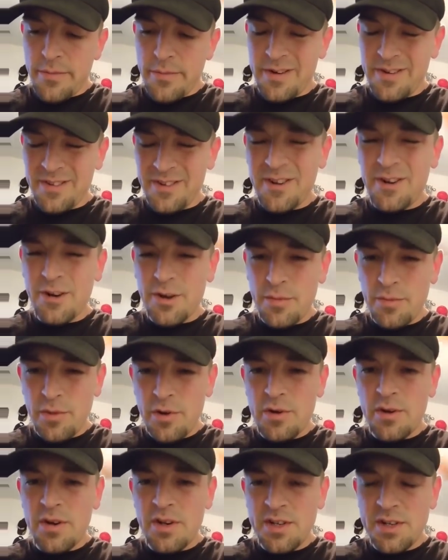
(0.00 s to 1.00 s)
I mean, there are
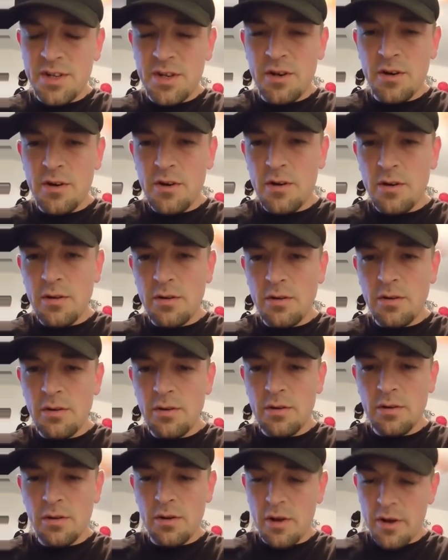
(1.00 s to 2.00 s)
communities here
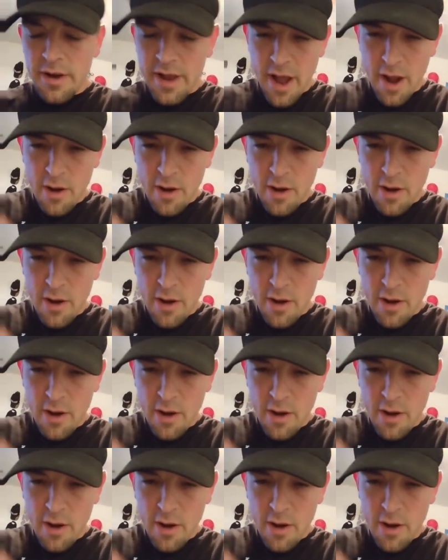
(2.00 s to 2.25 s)
on